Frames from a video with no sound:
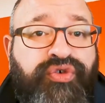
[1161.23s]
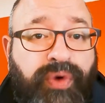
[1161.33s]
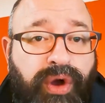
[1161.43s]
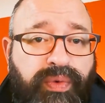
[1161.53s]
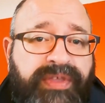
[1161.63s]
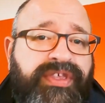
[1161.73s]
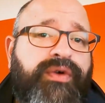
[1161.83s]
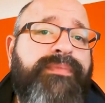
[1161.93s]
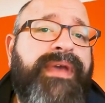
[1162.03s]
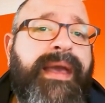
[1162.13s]
grow with
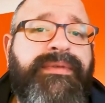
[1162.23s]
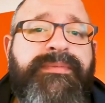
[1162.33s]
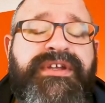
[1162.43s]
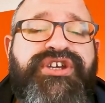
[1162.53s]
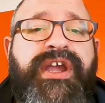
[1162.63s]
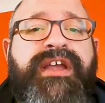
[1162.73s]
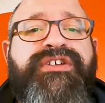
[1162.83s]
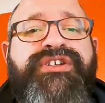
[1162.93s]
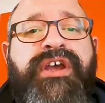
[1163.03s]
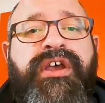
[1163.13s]
you and be able to be
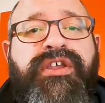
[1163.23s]
changed,